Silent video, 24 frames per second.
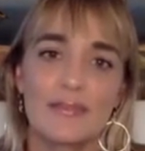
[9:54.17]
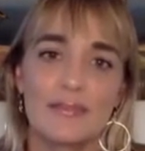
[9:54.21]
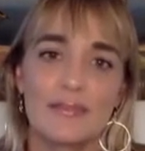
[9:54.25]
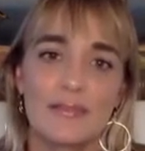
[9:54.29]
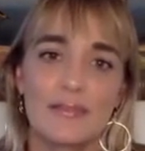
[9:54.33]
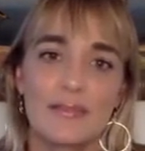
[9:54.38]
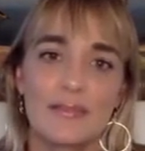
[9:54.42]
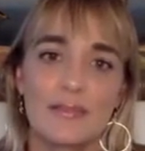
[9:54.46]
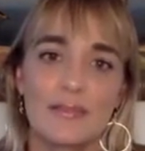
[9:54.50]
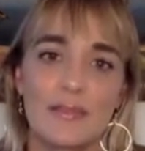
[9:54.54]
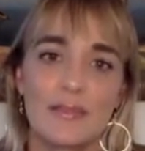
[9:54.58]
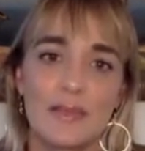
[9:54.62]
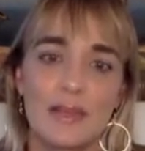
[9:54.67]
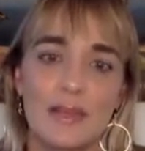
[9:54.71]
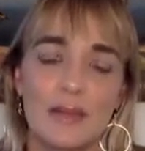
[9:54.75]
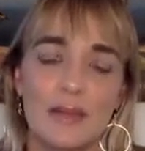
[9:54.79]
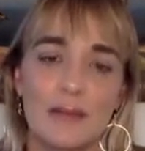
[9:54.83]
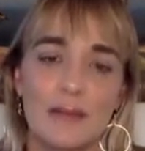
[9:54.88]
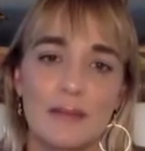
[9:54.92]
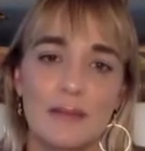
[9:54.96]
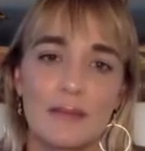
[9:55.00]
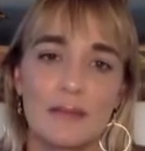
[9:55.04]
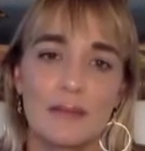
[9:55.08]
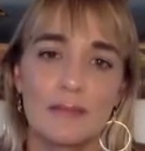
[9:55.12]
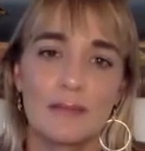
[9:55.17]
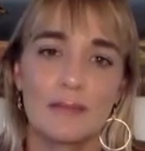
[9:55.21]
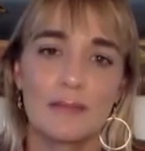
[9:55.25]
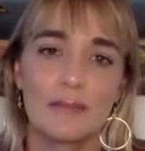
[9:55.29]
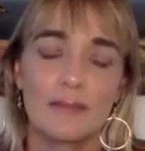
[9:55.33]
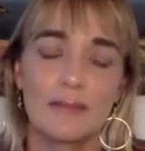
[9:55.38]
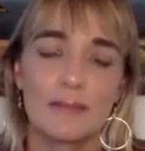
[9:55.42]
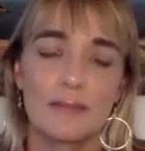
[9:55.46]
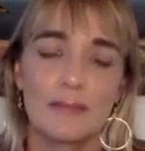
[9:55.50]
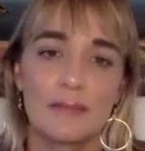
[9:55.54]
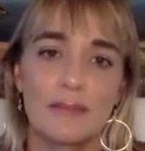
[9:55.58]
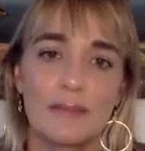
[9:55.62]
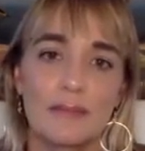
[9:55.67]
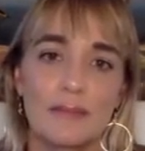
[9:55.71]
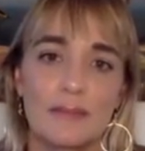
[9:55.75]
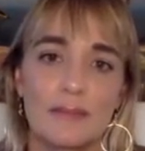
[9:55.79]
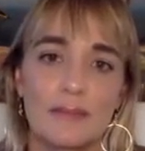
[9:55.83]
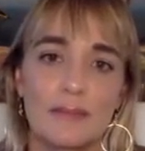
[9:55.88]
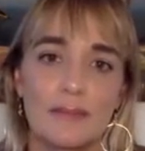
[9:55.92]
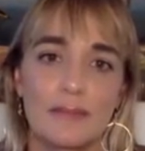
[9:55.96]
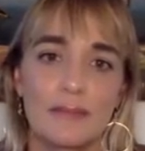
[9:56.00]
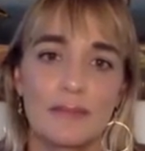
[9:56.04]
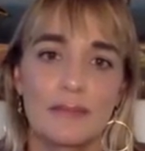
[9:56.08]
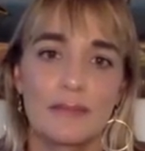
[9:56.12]

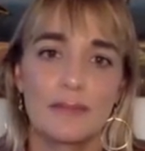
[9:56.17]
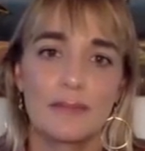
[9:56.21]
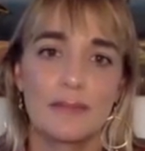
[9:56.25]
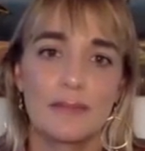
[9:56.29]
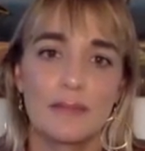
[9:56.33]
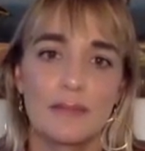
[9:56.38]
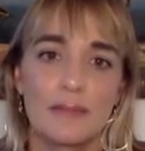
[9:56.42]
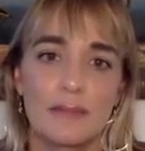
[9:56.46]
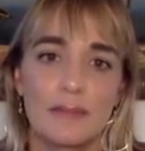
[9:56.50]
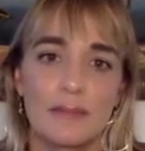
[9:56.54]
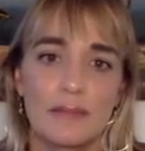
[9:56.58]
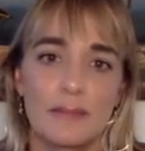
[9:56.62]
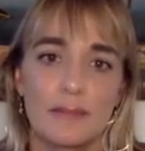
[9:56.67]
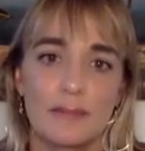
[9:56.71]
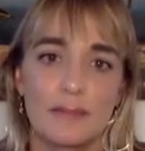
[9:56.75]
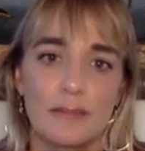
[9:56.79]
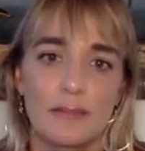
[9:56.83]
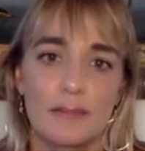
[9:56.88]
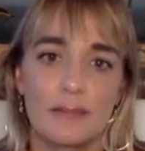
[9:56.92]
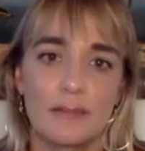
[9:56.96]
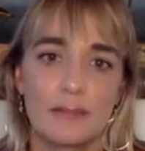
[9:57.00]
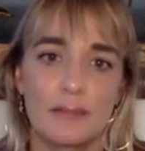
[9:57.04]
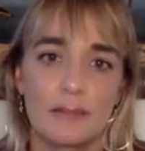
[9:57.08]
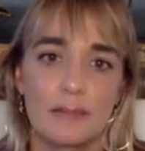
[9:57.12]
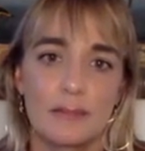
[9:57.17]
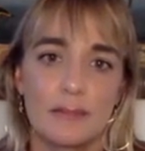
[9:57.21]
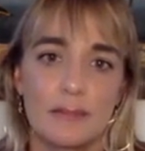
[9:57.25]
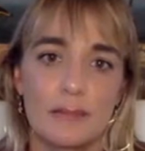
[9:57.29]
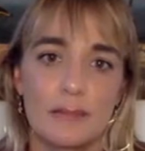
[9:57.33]
(silent)